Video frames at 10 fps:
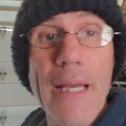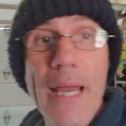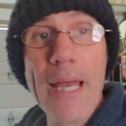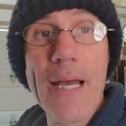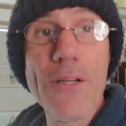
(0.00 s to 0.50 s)

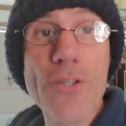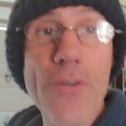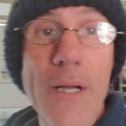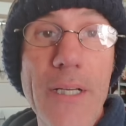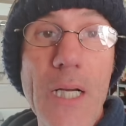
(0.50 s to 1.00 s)
and
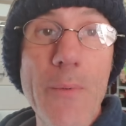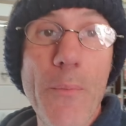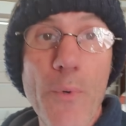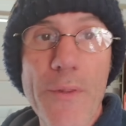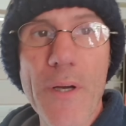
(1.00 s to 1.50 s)
trying to come
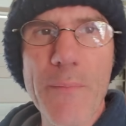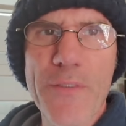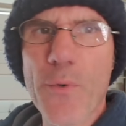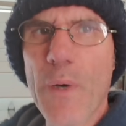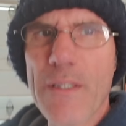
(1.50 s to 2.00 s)
up with
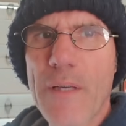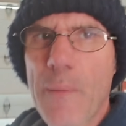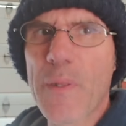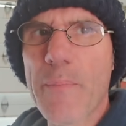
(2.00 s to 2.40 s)
different ways of keeping the